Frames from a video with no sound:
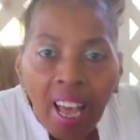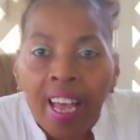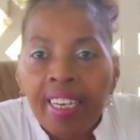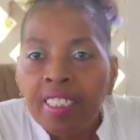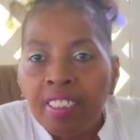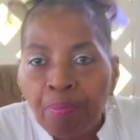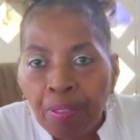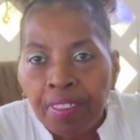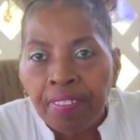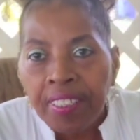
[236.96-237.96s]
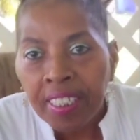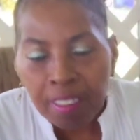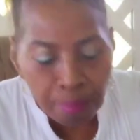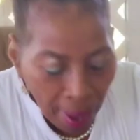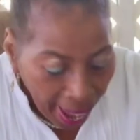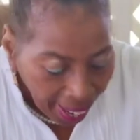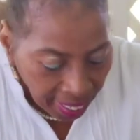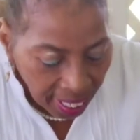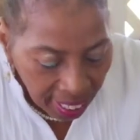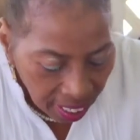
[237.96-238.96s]
I love putting things back,
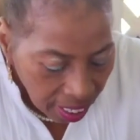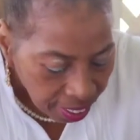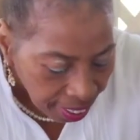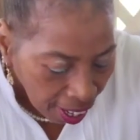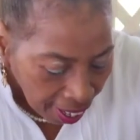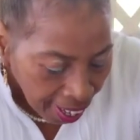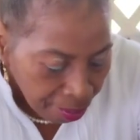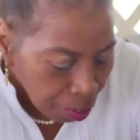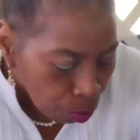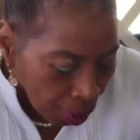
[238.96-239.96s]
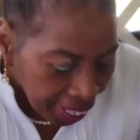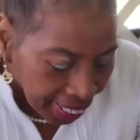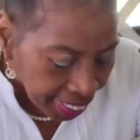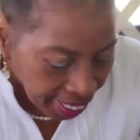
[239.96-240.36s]
not having to wait